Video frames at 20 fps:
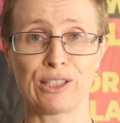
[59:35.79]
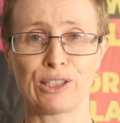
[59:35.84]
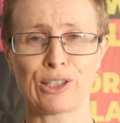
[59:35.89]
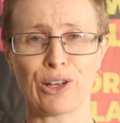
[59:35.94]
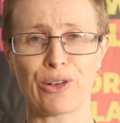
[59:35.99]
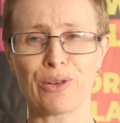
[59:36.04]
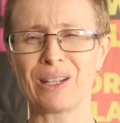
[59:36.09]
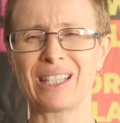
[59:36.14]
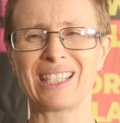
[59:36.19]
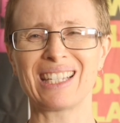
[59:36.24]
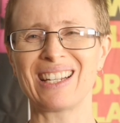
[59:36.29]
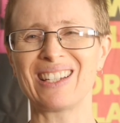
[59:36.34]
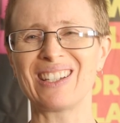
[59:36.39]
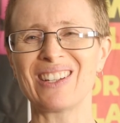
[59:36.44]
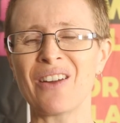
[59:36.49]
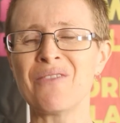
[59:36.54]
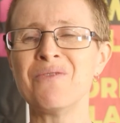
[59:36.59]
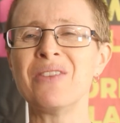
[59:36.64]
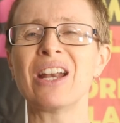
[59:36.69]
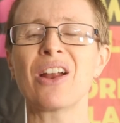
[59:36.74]
So it's,
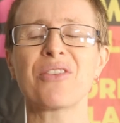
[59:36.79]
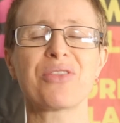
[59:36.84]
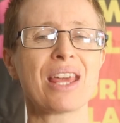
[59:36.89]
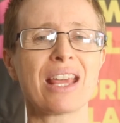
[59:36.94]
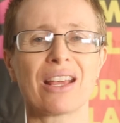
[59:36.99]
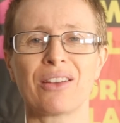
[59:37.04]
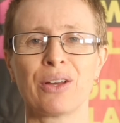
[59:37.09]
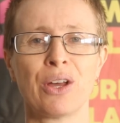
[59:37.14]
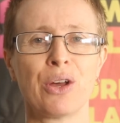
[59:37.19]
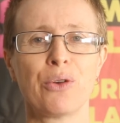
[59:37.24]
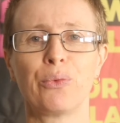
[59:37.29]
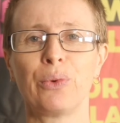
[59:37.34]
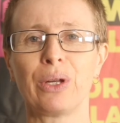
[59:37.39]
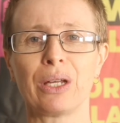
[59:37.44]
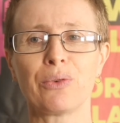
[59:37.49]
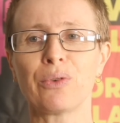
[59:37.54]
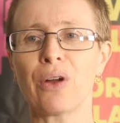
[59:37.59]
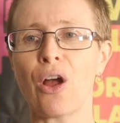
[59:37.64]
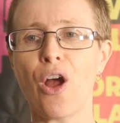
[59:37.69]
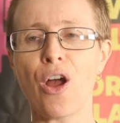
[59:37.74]
I mean, I think
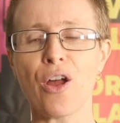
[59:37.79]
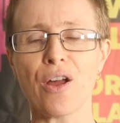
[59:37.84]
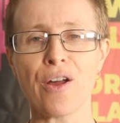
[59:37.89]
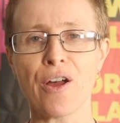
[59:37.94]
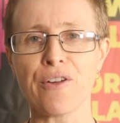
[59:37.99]
we uh,